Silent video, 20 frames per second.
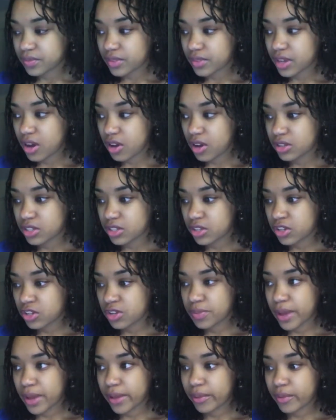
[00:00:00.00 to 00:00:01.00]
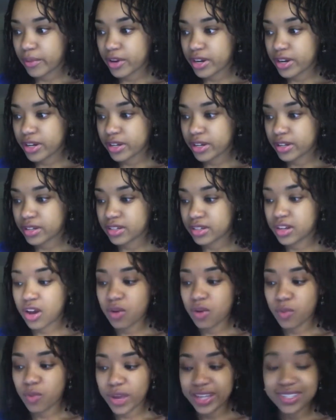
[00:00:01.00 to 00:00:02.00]
Also, you might want to
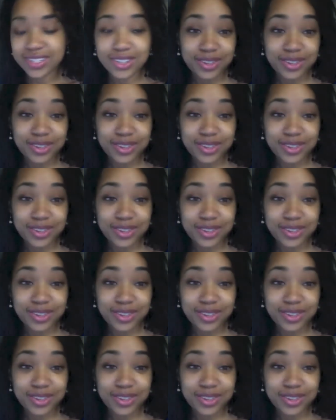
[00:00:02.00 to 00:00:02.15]
not wait till